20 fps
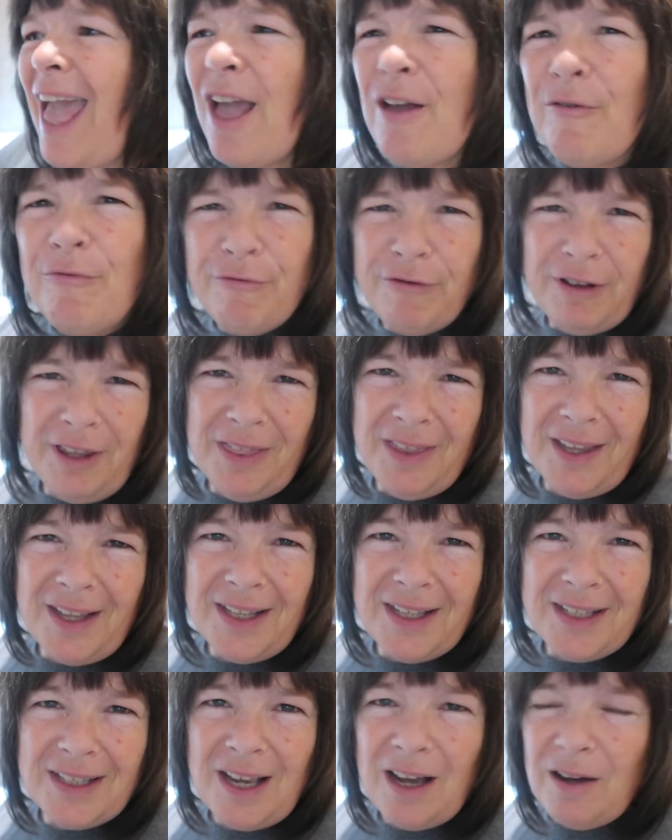
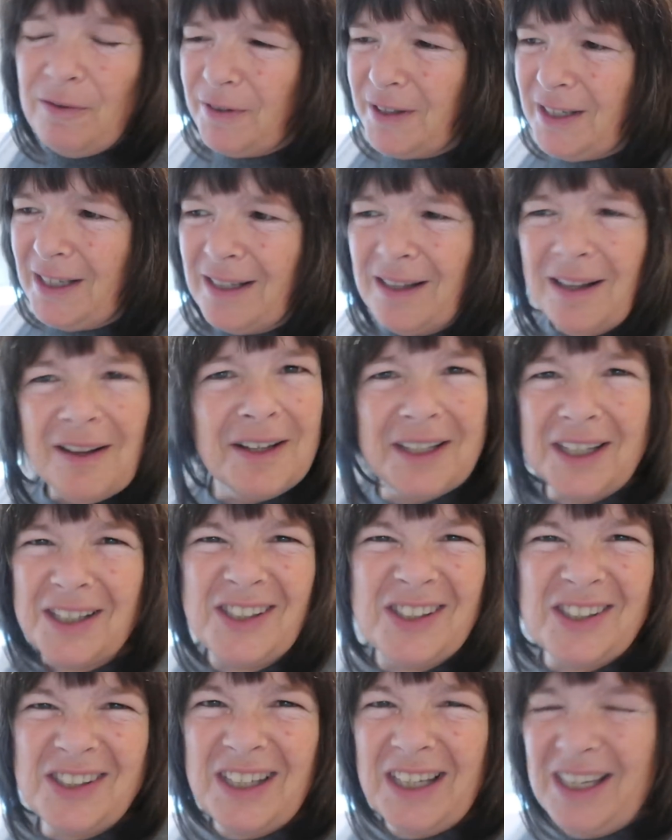everything is covered in like a
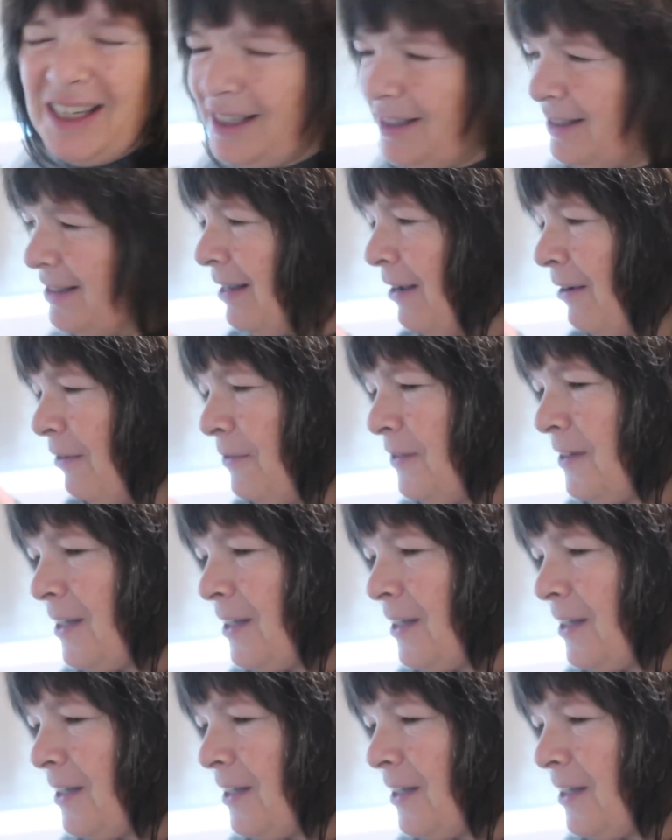sticky stuff.